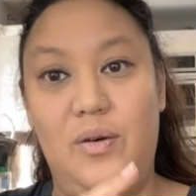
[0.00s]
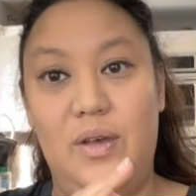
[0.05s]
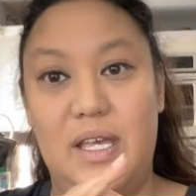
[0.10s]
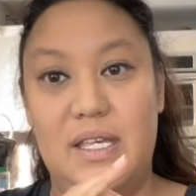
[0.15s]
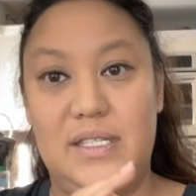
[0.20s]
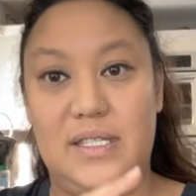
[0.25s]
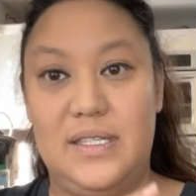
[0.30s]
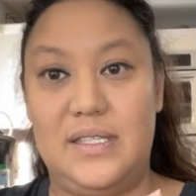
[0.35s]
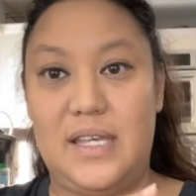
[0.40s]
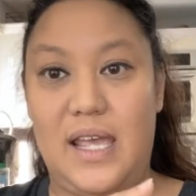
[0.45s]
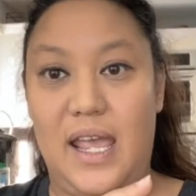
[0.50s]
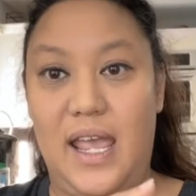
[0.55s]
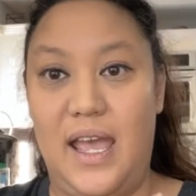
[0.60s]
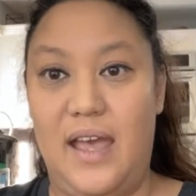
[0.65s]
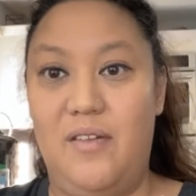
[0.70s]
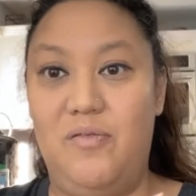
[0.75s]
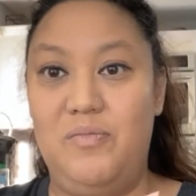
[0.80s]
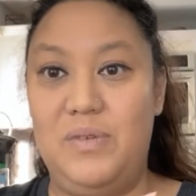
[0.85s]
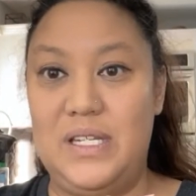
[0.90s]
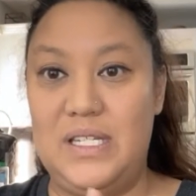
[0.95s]
is I
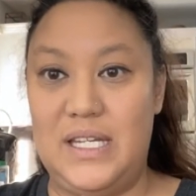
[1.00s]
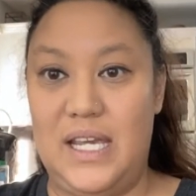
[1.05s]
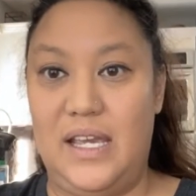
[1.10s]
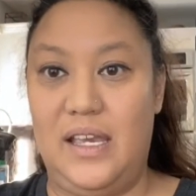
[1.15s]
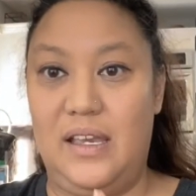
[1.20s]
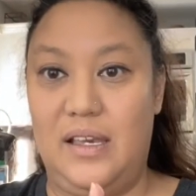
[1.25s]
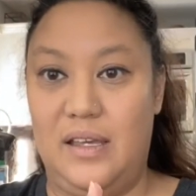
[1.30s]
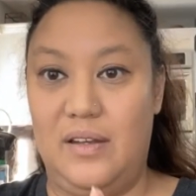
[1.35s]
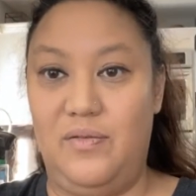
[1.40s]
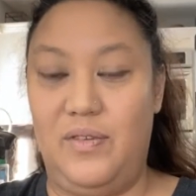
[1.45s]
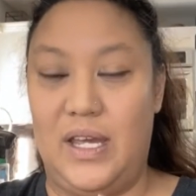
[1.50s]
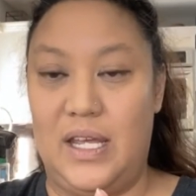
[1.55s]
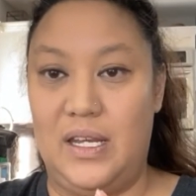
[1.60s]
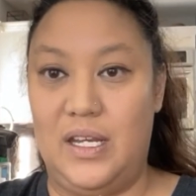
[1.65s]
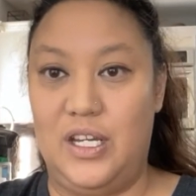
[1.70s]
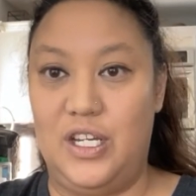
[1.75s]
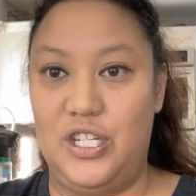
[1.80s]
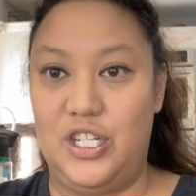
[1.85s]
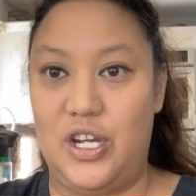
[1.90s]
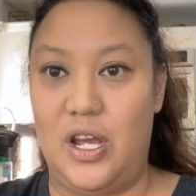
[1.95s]
have been taking
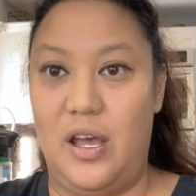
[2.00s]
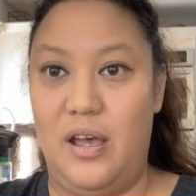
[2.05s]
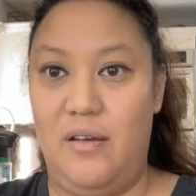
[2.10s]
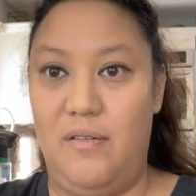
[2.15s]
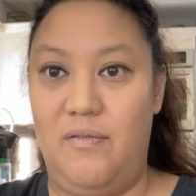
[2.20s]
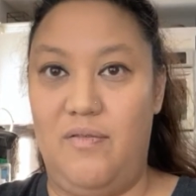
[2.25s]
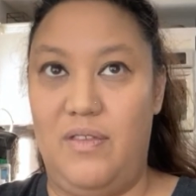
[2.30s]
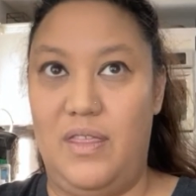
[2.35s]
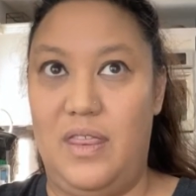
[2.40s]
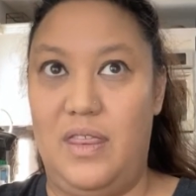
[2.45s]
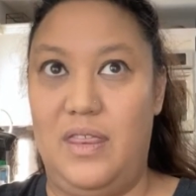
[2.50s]
advantage of